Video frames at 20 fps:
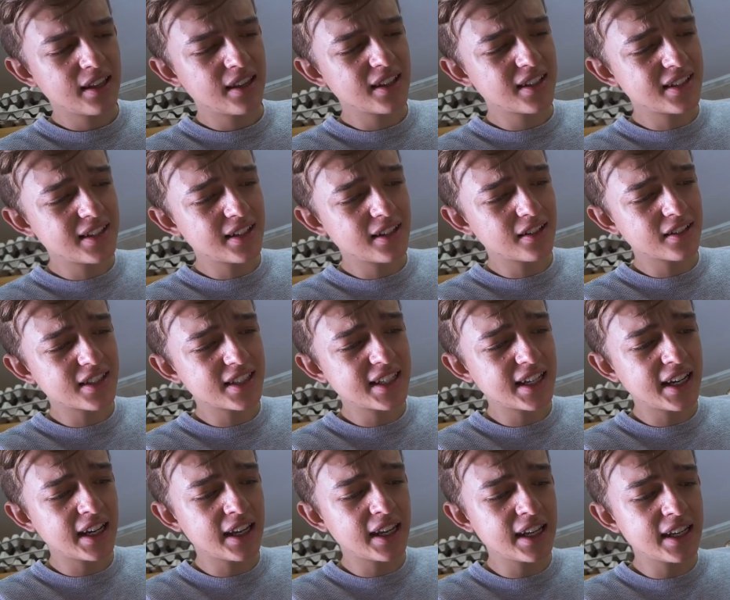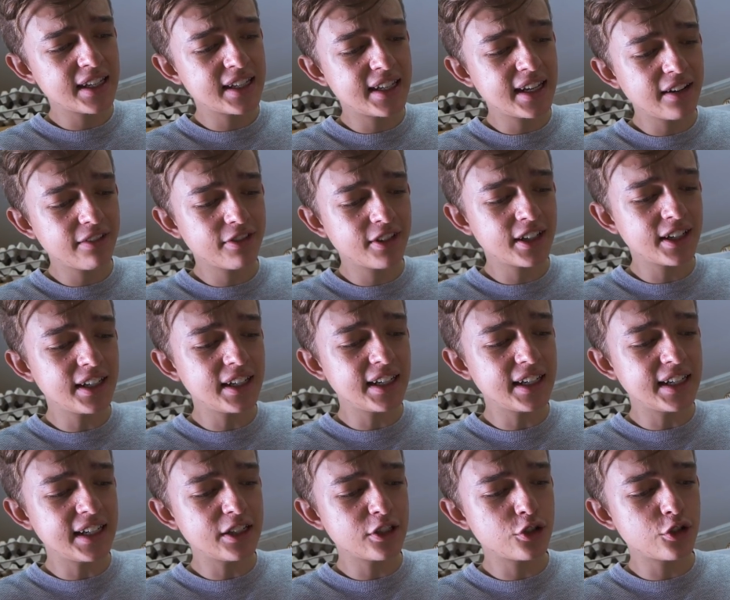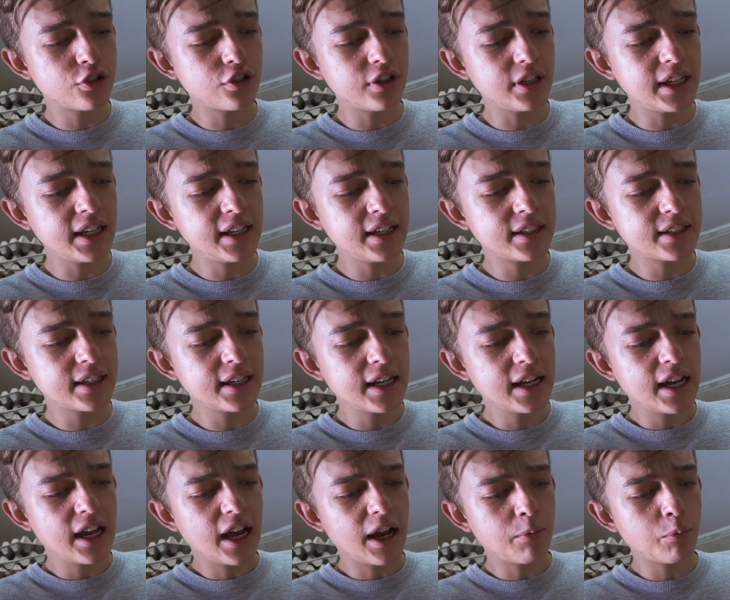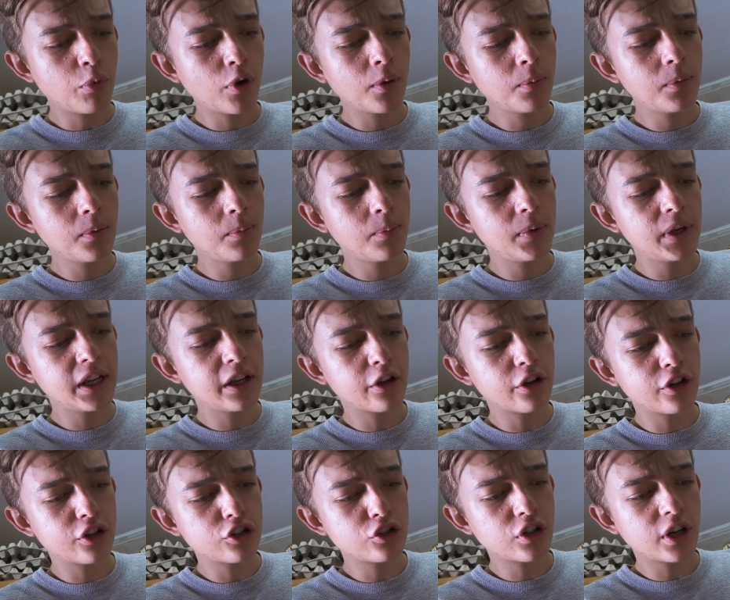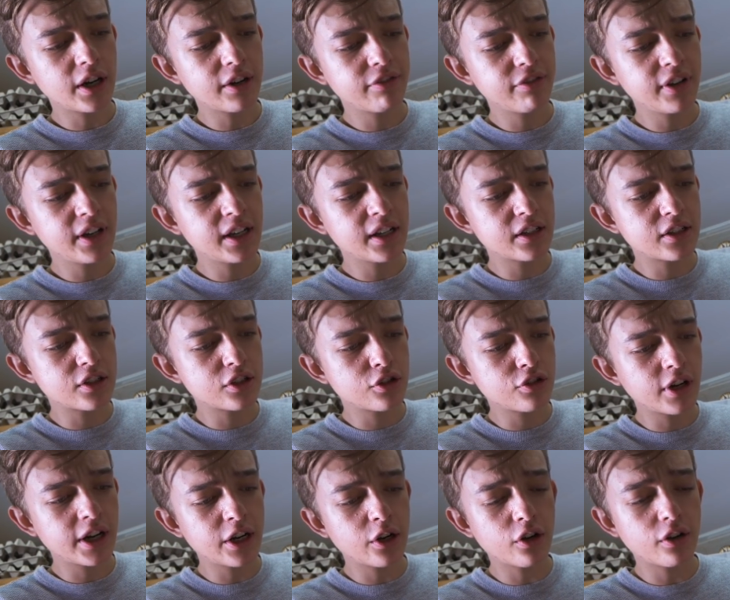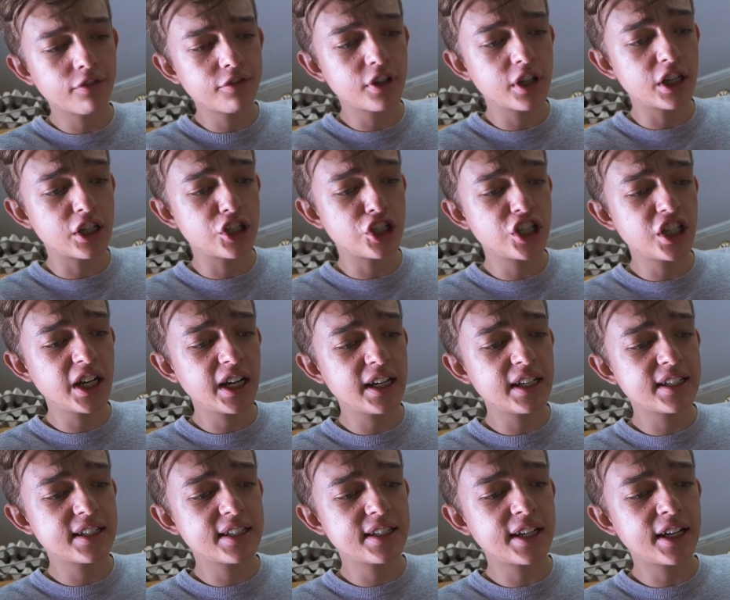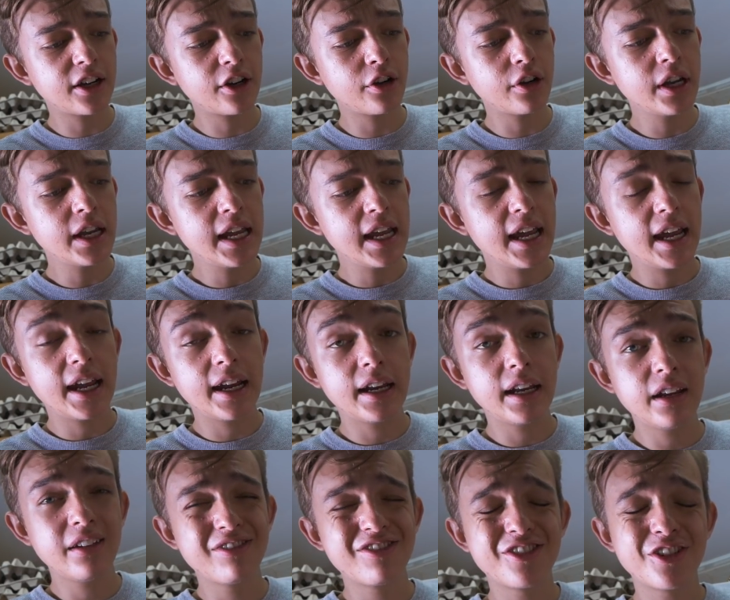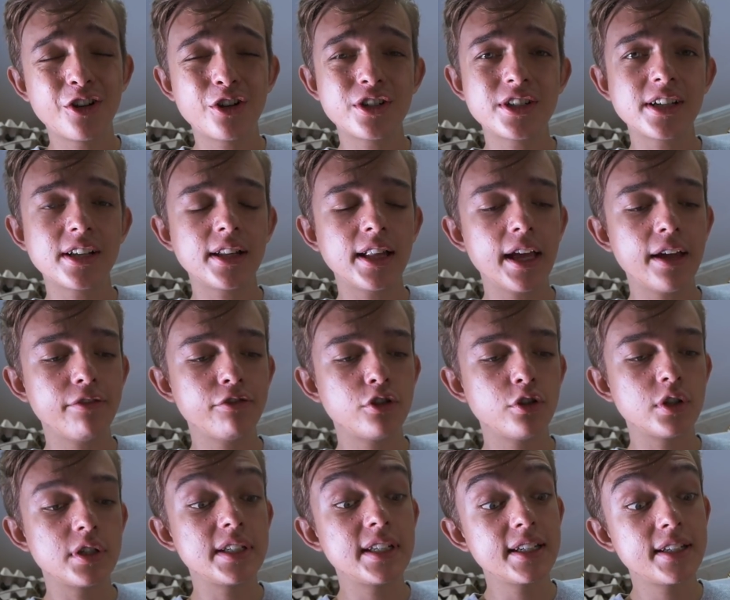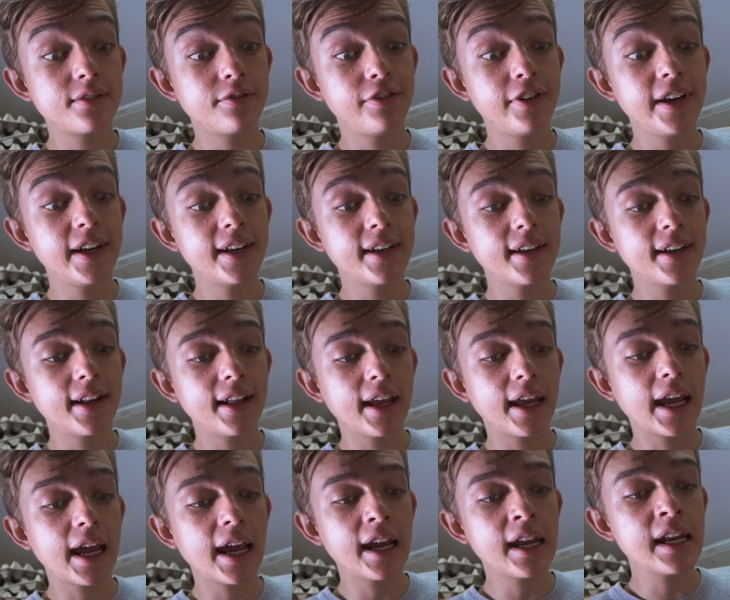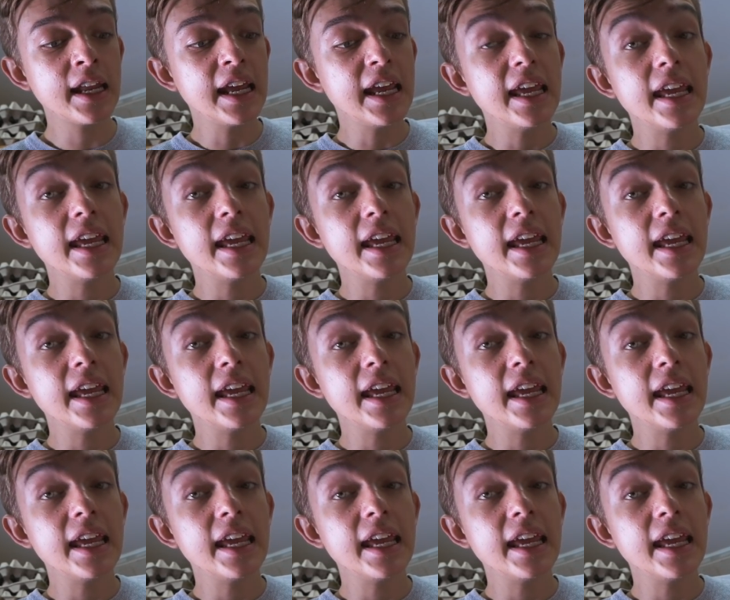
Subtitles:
This little snakey definitely needs to eat. I'm probably gonna try feed it straight after it sheds now, and if not, I'll have to assist feed it again.